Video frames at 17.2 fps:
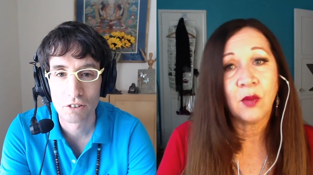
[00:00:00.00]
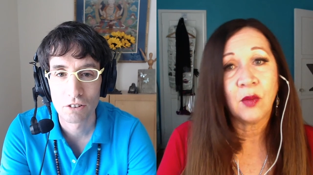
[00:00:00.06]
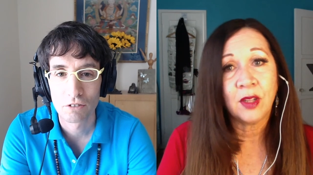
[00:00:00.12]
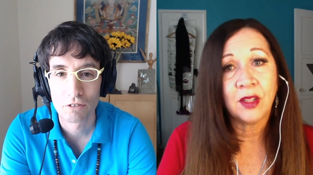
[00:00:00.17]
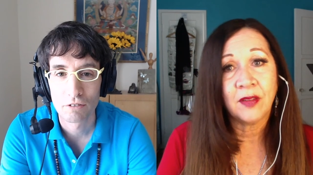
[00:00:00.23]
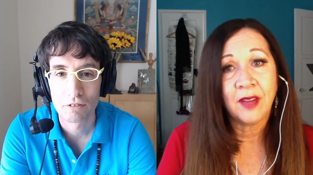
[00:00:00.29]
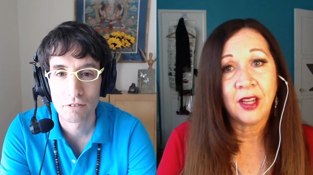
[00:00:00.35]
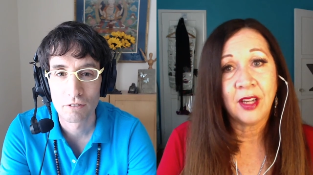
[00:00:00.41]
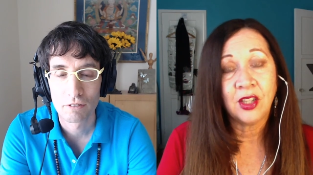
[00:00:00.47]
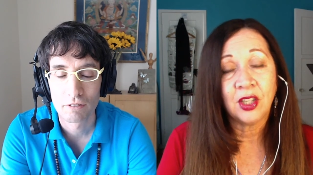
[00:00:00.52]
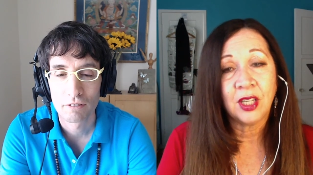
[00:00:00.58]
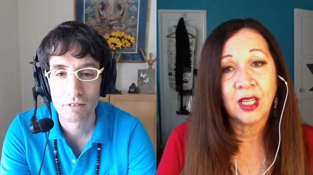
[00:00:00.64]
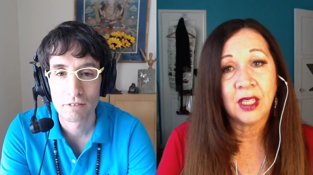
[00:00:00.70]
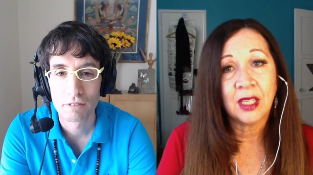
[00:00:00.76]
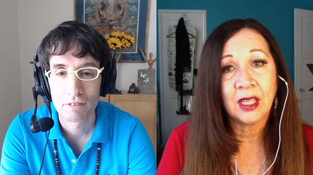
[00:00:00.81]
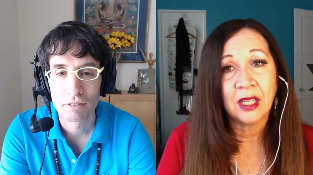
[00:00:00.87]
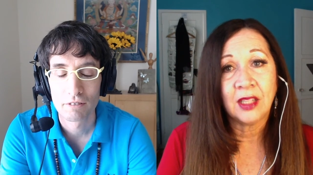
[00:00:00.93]
Speaker 1: reservation
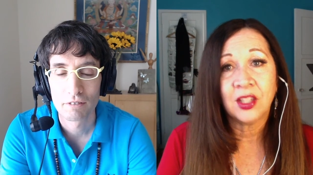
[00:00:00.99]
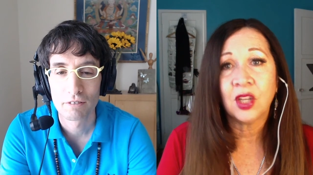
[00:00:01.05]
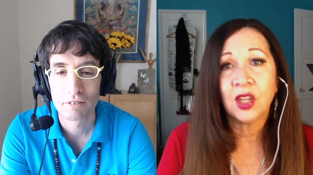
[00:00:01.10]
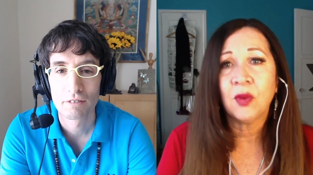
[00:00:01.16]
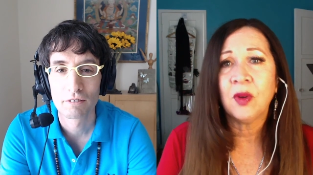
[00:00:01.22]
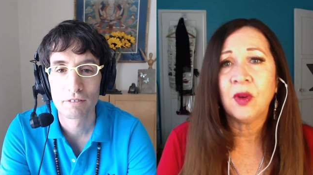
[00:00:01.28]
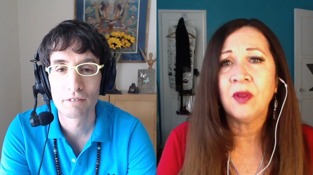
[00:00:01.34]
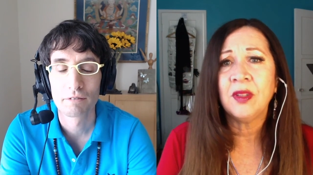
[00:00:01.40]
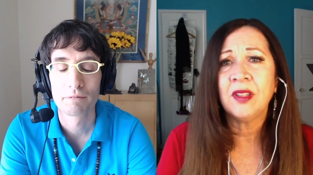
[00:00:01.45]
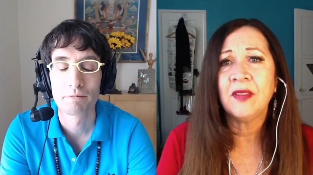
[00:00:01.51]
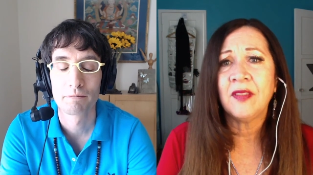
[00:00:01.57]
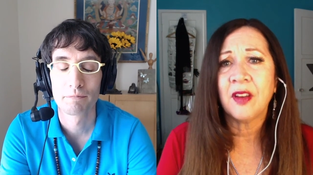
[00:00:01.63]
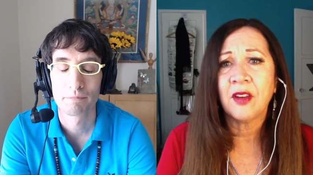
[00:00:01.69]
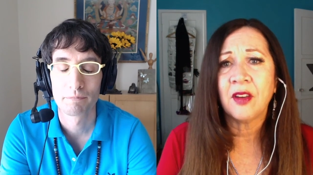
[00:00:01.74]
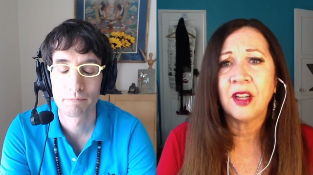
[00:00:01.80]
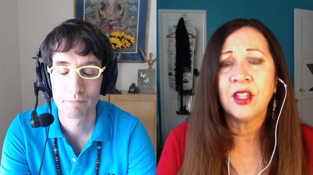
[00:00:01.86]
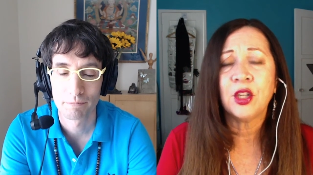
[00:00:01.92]
Indians. So it was a
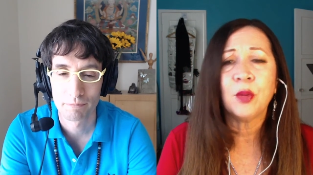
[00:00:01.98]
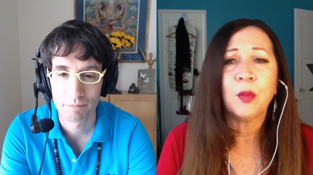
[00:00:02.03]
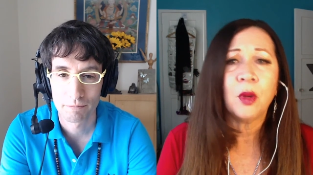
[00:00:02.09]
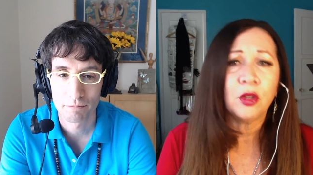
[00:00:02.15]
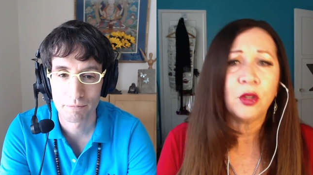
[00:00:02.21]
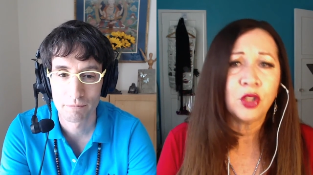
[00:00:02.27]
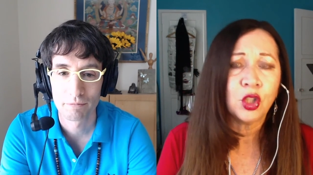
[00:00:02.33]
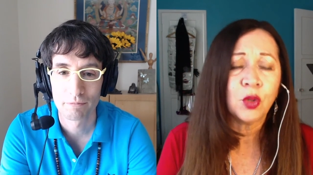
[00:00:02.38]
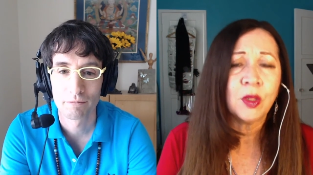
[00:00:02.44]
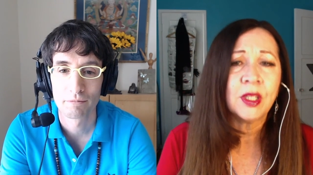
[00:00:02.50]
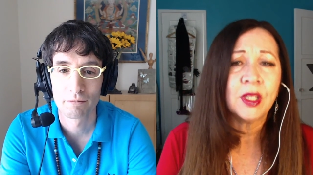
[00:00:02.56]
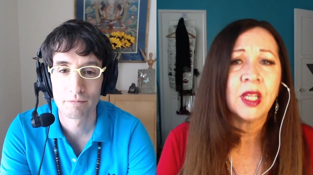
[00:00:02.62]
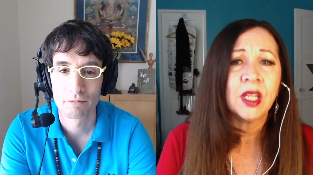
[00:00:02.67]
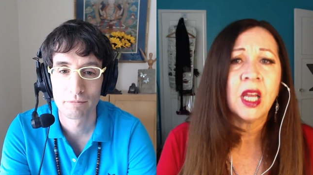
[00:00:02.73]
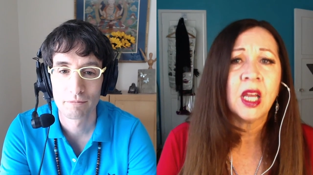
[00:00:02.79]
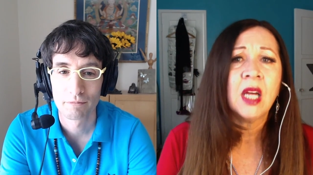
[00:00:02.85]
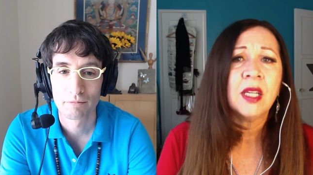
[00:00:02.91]
very
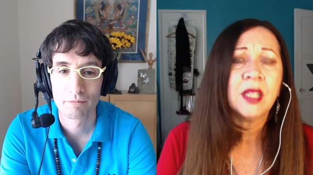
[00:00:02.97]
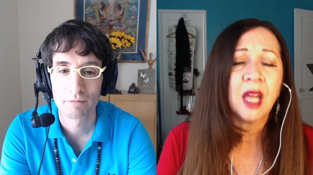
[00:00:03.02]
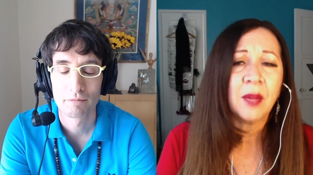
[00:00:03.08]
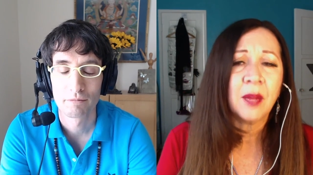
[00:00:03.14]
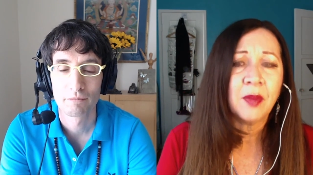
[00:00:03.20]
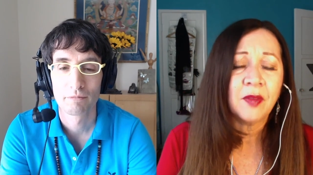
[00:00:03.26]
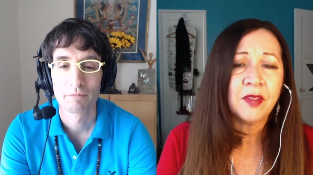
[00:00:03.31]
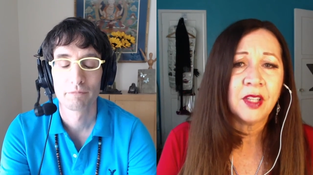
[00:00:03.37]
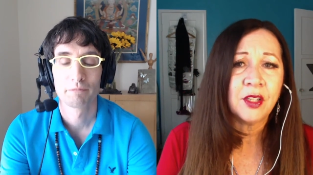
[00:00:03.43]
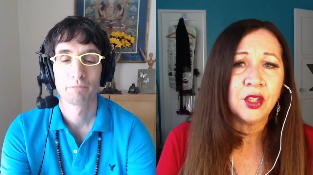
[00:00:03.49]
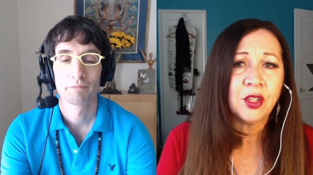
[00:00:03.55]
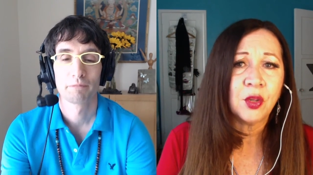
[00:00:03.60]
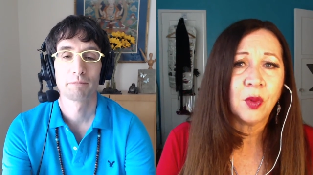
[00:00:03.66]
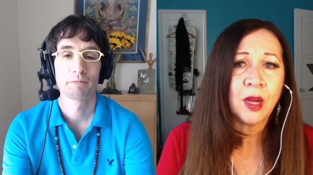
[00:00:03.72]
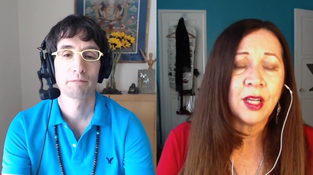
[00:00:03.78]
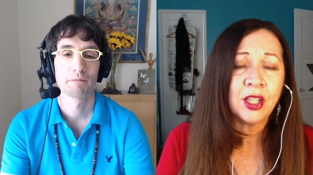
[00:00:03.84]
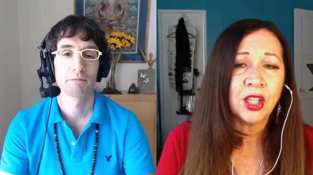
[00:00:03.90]
tumultuous type of
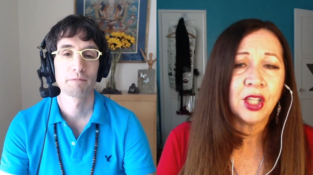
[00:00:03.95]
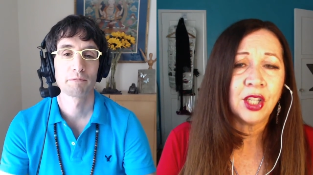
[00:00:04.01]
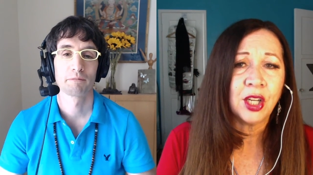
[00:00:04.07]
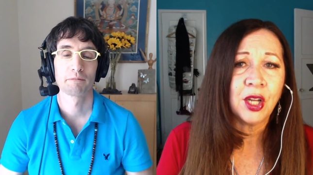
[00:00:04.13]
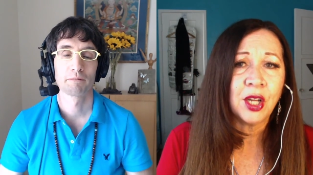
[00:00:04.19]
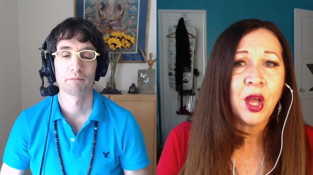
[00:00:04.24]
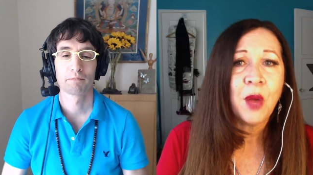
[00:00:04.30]
situation.